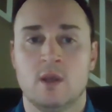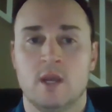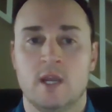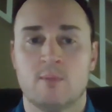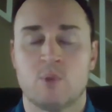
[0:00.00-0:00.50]

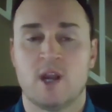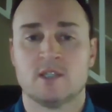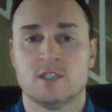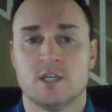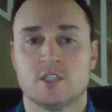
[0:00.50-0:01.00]
any
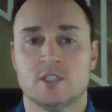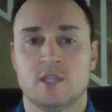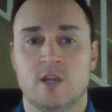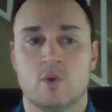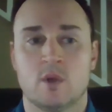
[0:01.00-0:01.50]
practice sessions
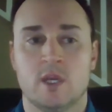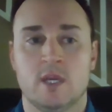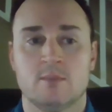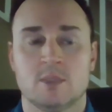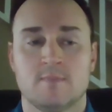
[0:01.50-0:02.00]
and/or
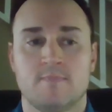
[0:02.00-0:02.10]
games.